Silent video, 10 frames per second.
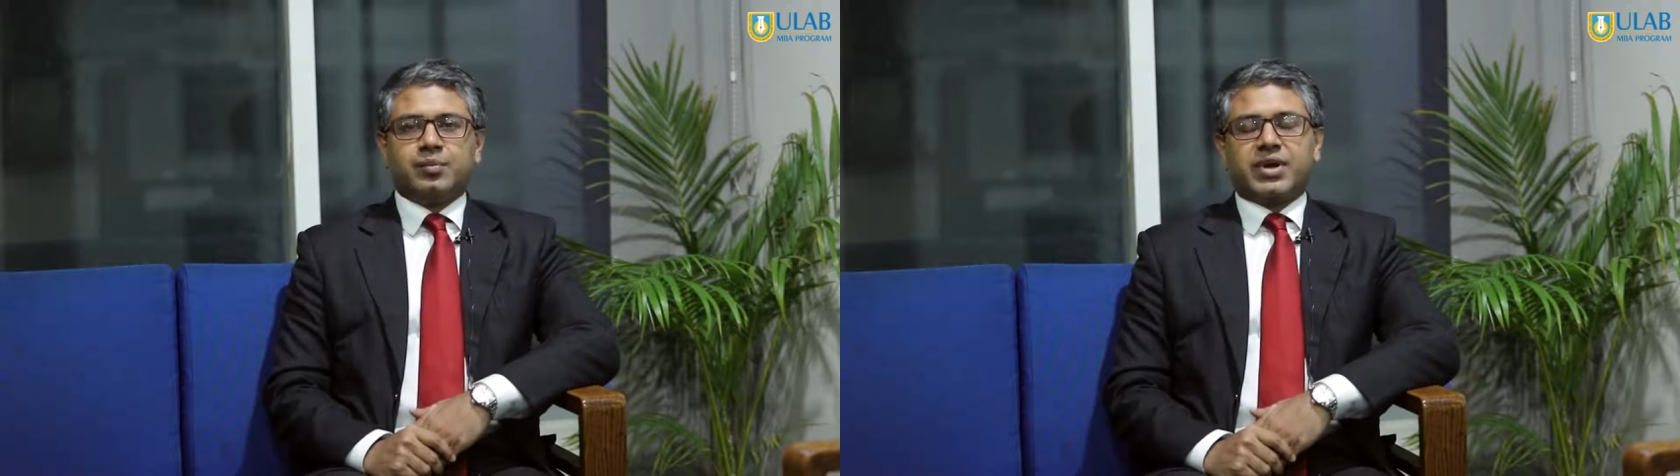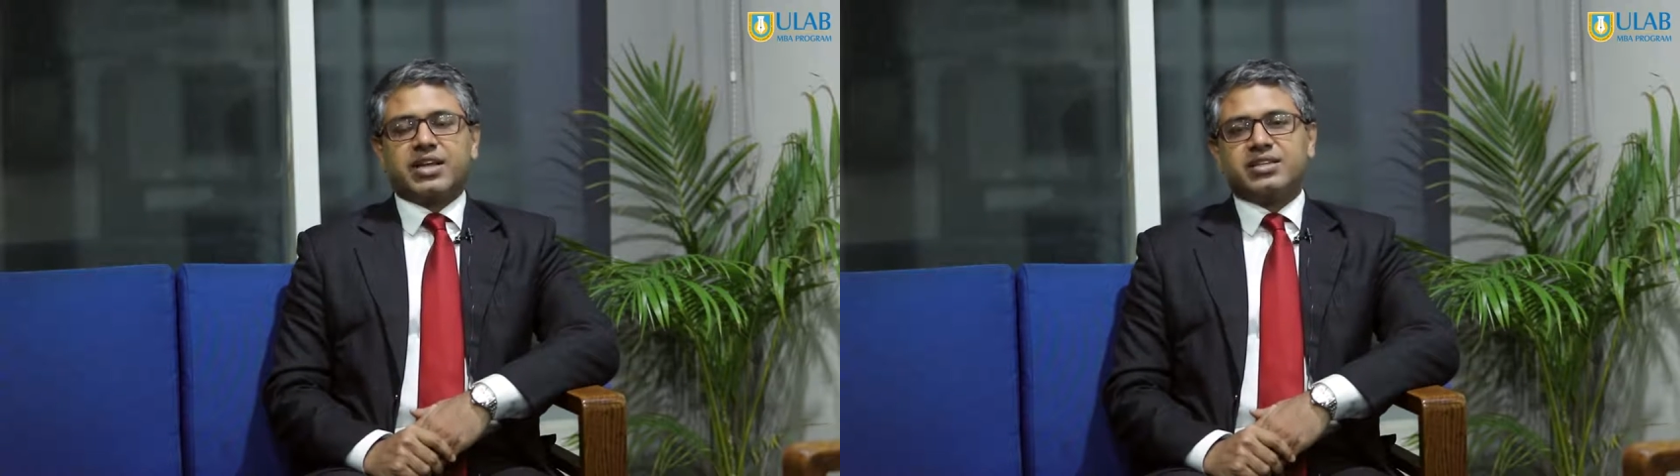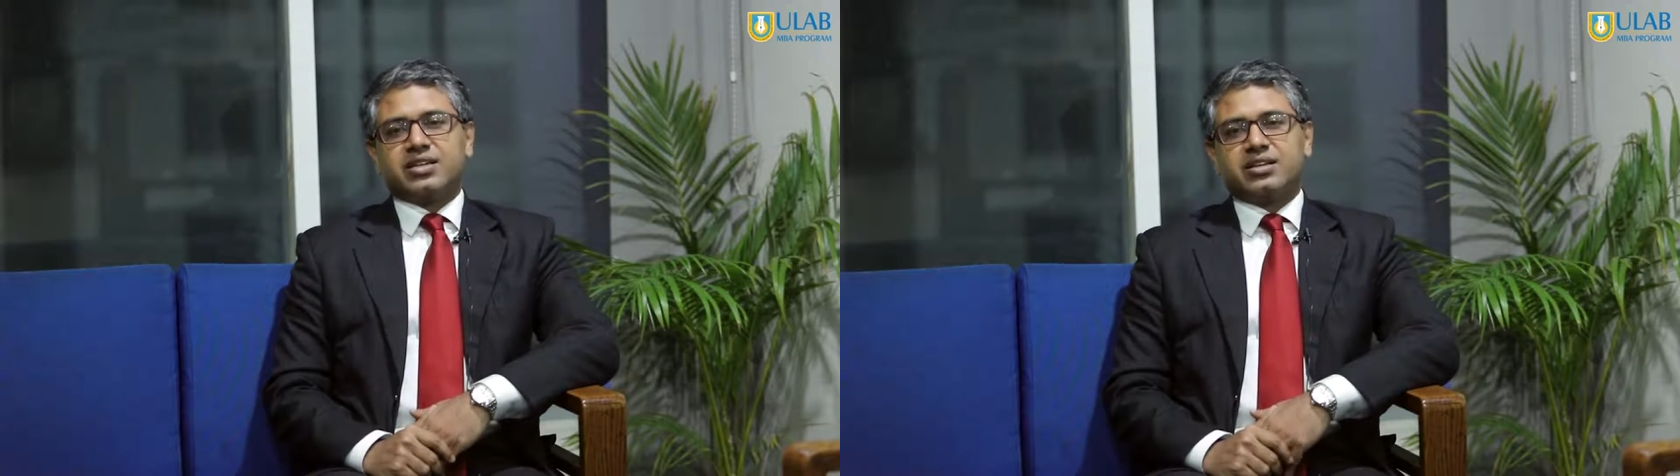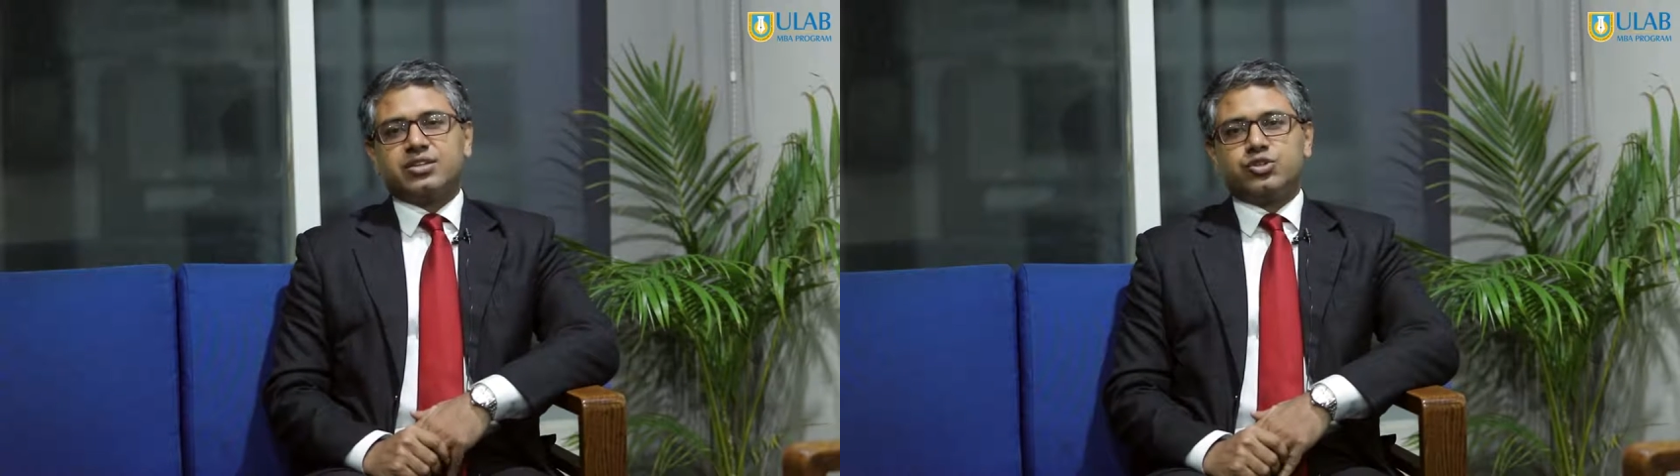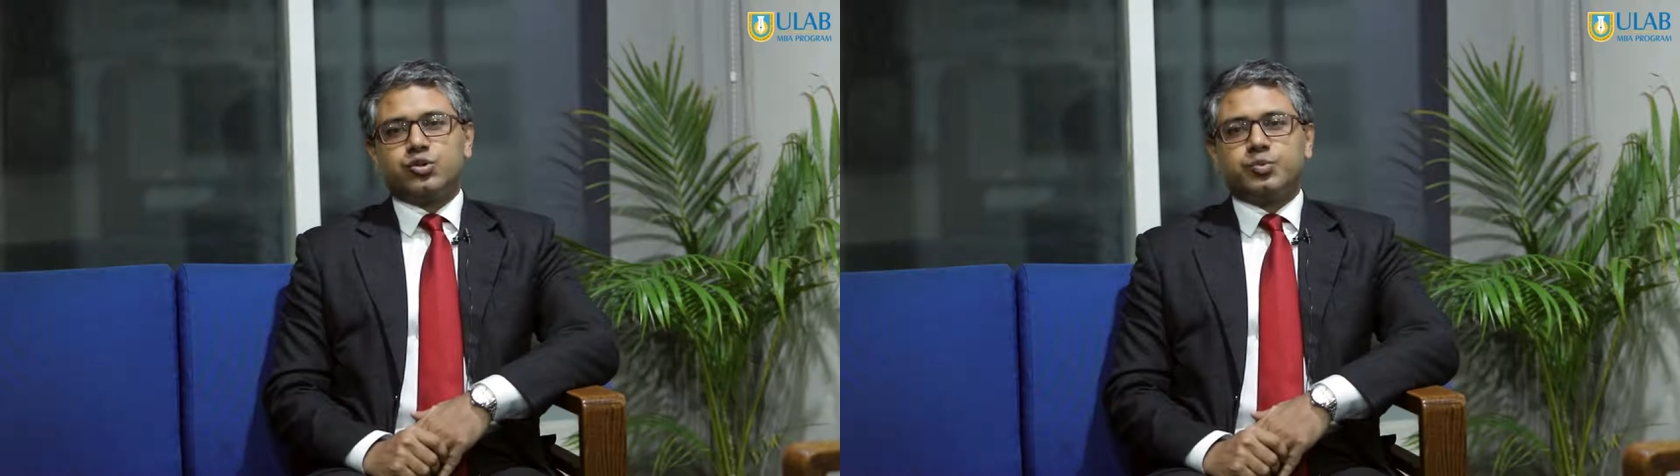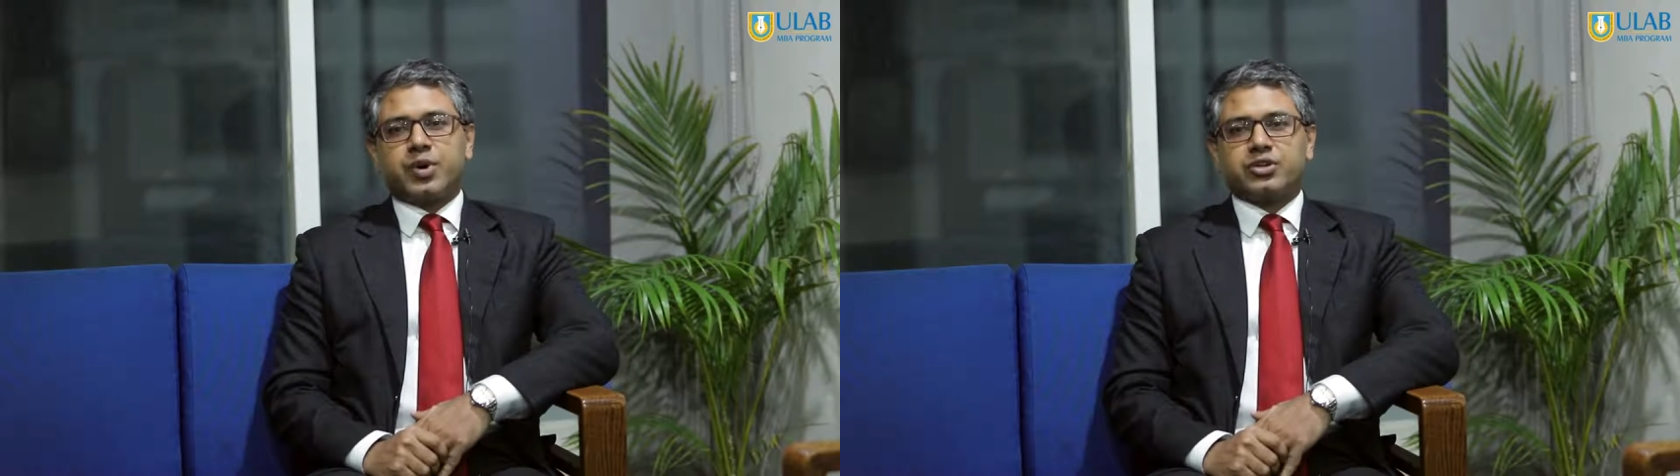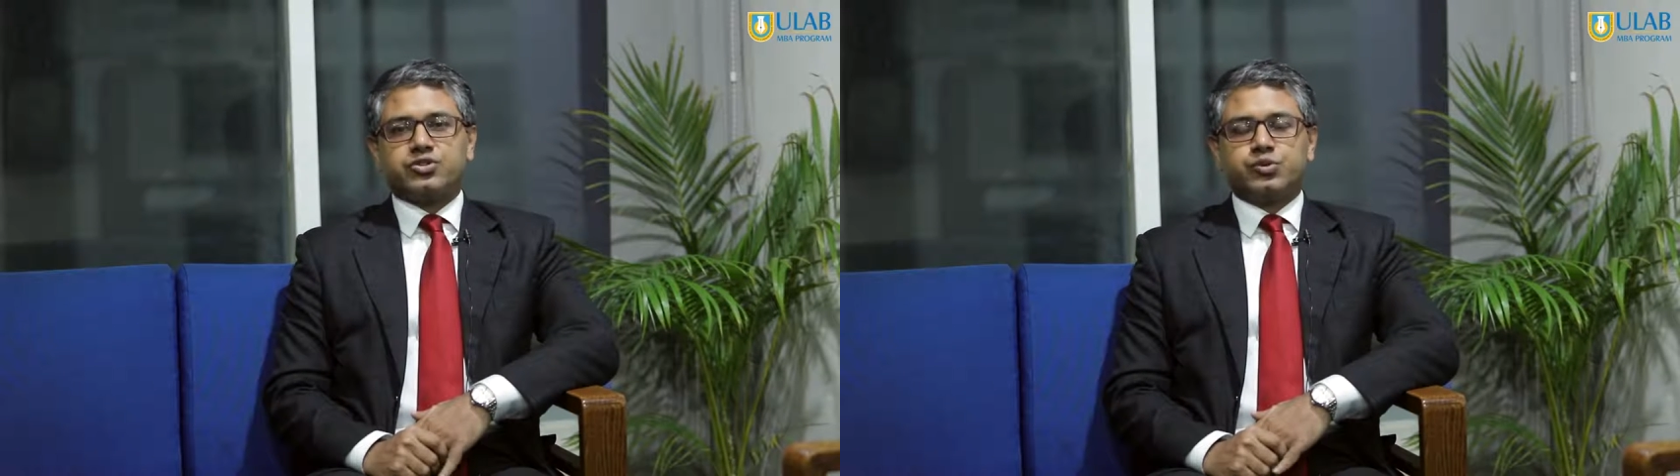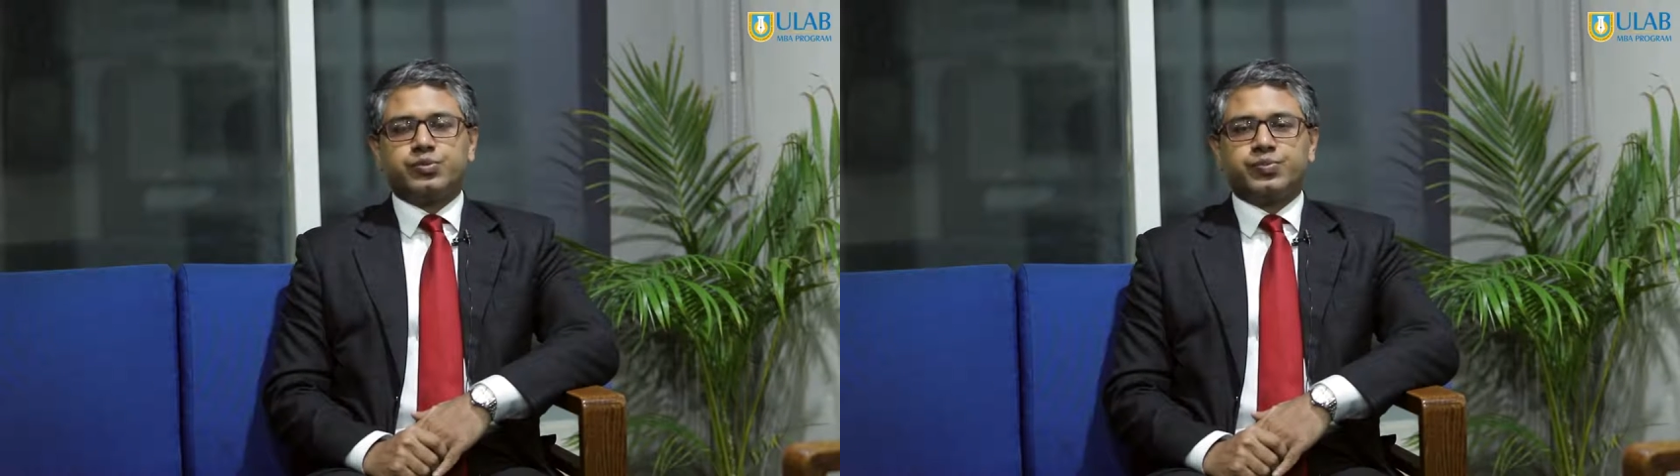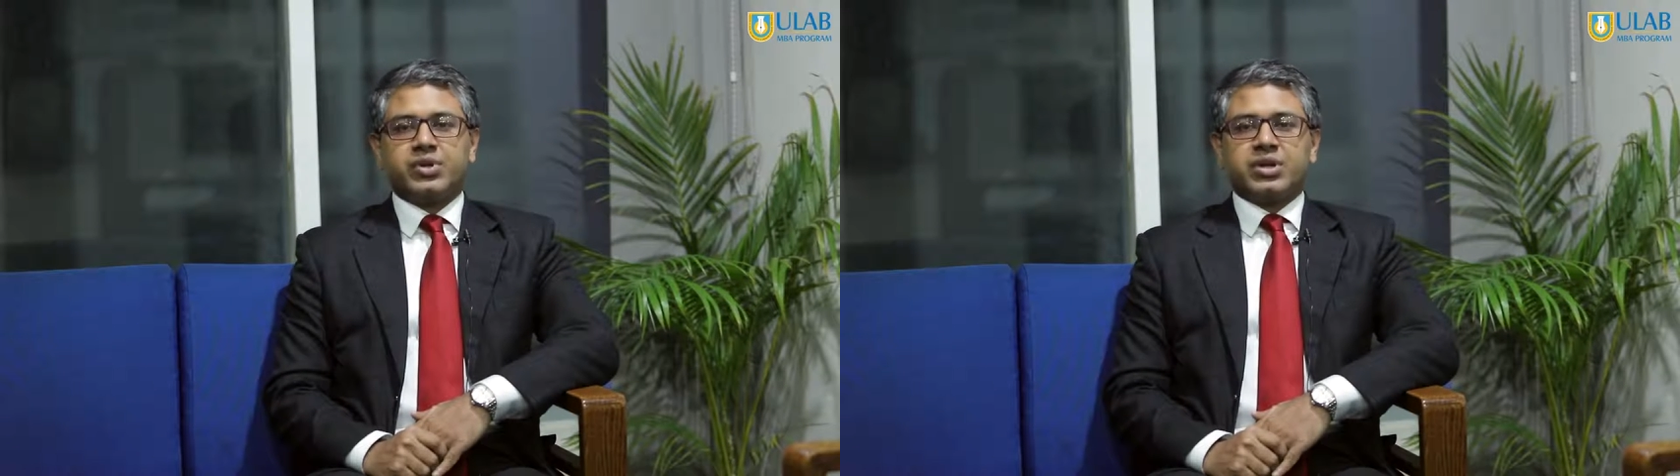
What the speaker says: But I decided to pursue